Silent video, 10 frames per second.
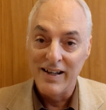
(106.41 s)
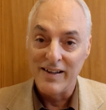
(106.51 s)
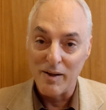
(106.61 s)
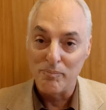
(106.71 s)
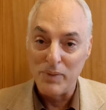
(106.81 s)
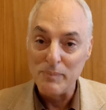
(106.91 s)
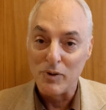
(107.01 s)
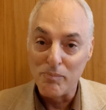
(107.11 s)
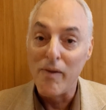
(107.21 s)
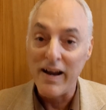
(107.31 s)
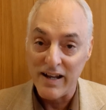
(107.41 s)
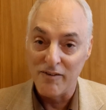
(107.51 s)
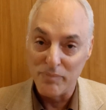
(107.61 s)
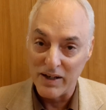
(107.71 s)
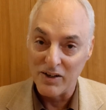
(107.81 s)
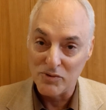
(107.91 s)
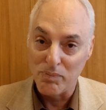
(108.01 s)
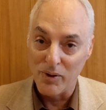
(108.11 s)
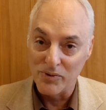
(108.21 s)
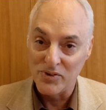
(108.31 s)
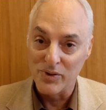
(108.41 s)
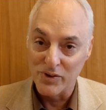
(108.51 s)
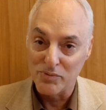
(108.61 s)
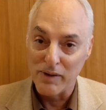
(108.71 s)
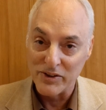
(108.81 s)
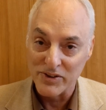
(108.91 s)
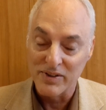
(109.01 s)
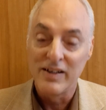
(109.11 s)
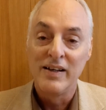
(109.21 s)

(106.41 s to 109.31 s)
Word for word: that people might have been exposed to is measured.